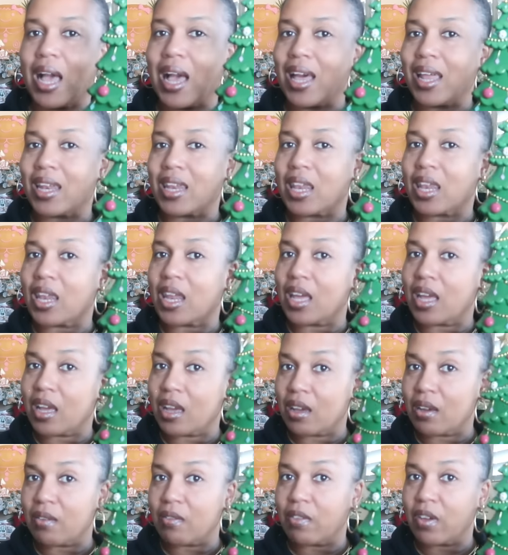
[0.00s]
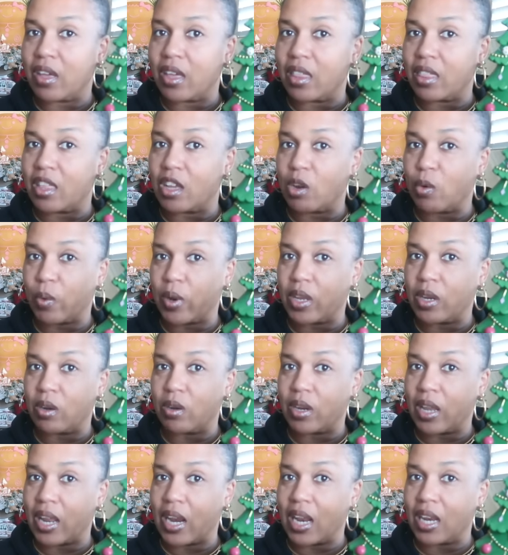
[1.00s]
I love the green
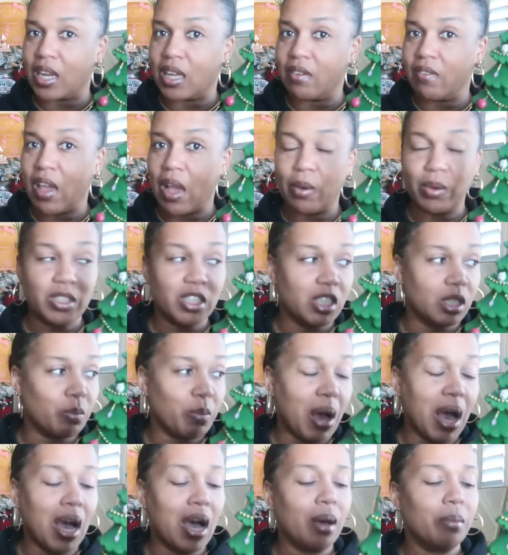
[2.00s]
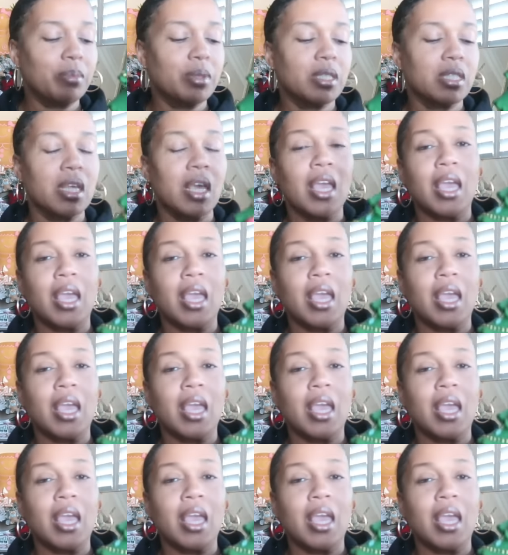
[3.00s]
on that. I love how it just pops.